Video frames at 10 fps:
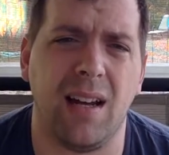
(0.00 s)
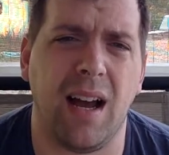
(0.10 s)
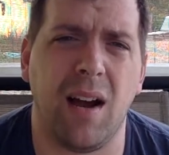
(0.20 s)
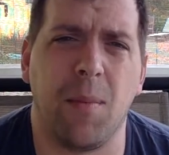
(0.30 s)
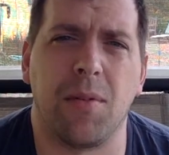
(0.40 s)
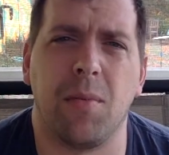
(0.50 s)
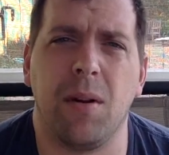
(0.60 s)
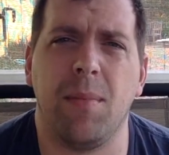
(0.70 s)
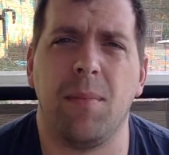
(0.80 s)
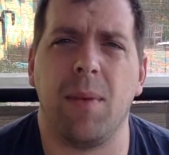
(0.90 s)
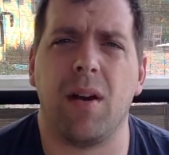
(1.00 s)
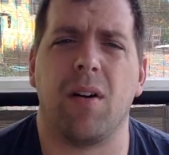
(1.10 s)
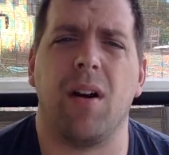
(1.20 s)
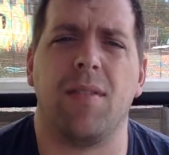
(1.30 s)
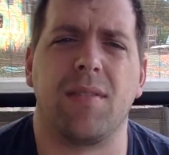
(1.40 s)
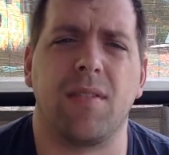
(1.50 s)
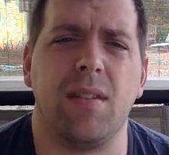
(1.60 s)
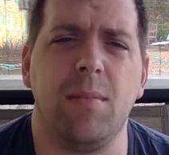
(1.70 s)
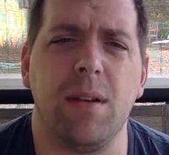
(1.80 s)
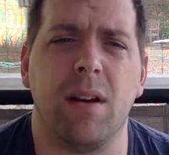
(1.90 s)
I almost would have been better off
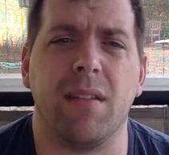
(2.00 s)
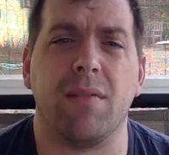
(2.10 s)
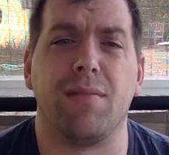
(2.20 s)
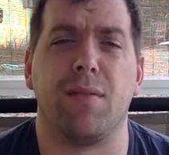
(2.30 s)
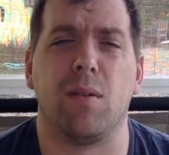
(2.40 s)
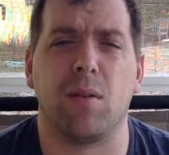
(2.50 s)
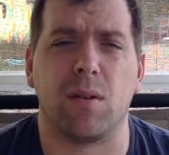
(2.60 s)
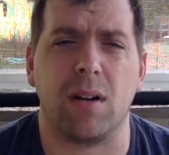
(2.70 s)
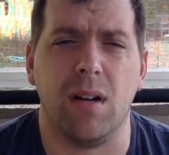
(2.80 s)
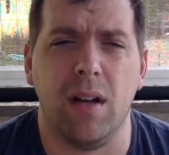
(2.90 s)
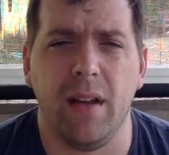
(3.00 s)
sleeping on the floor